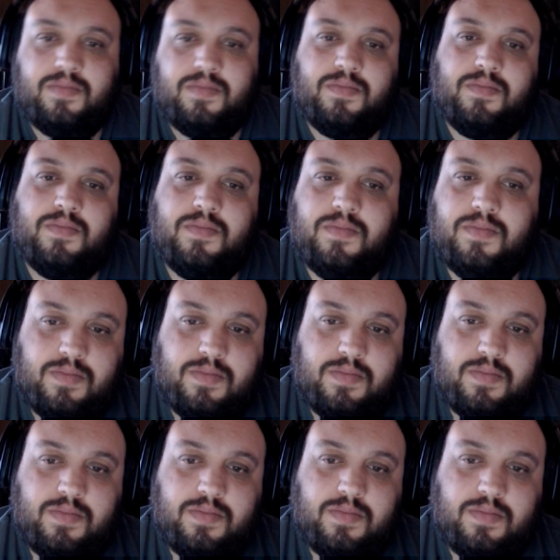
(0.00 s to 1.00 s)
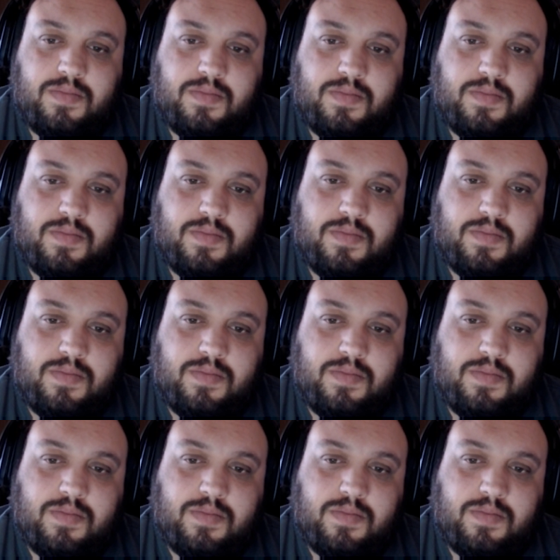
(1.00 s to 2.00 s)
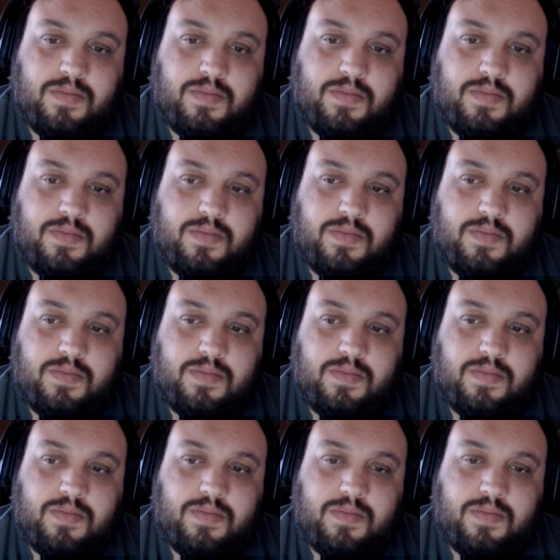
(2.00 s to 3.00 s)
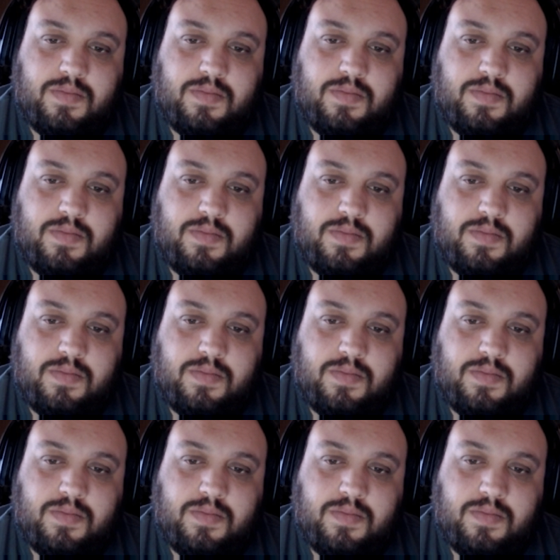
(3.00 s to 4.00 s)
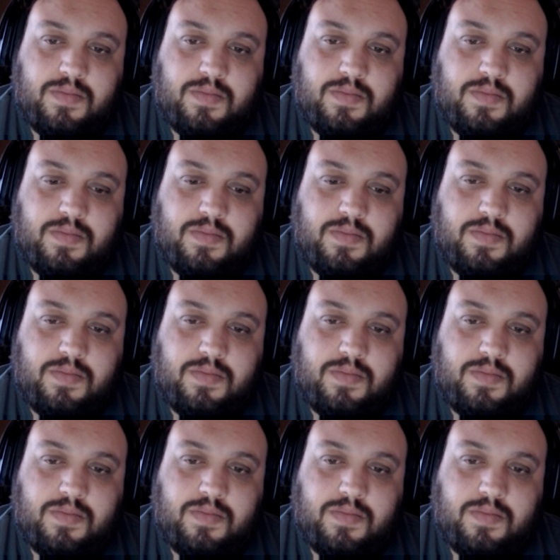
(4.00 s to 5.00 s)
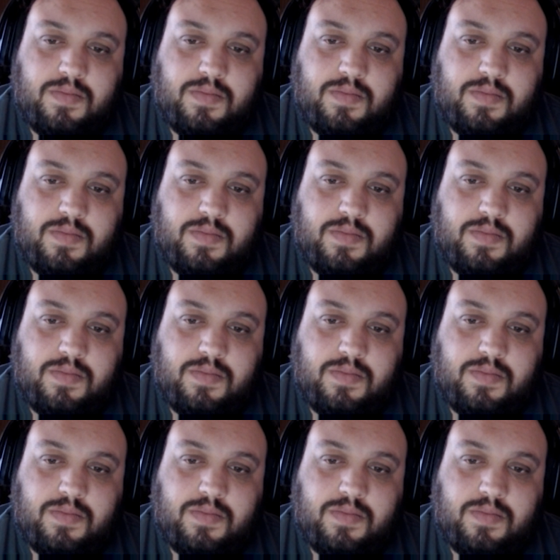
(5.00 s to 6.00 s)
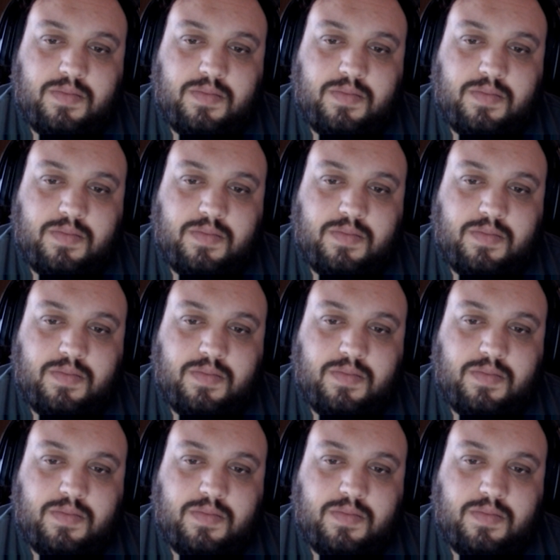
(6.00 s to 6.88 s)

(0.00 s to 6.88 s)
The person shown says nothing.